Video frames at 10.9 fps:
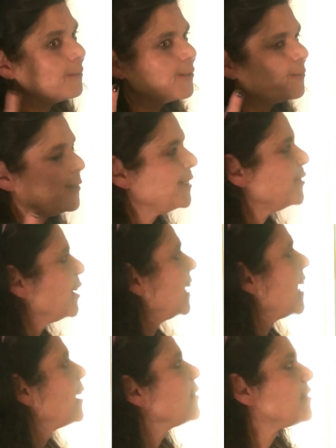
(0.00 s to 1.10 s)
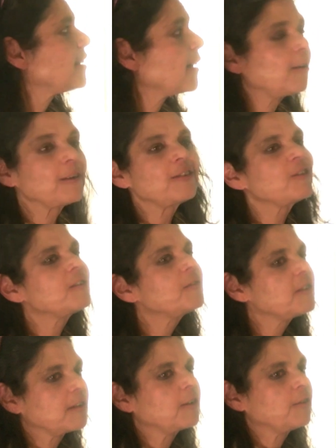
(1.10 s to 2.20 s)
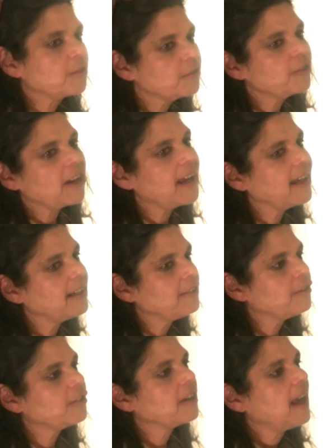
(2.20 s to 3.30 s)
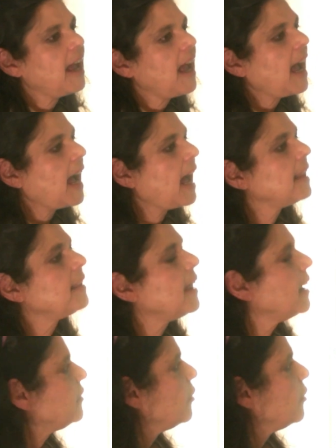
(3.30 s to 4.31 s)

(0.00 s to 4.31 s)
It's worth checking out. Psychologists for Social Change, and they're